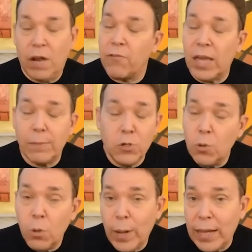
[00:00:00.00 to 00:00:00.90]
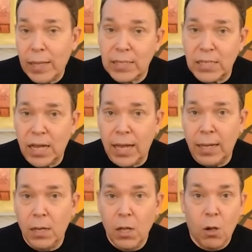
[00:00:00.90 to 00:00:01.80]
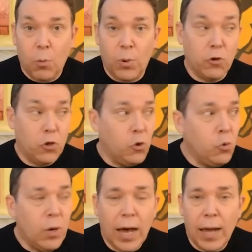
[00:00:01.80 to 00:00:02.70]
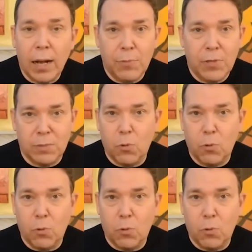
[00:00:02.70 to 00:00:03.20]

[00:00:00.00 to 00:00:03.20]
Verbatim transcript: whatever kept you awake last night, whatever you got up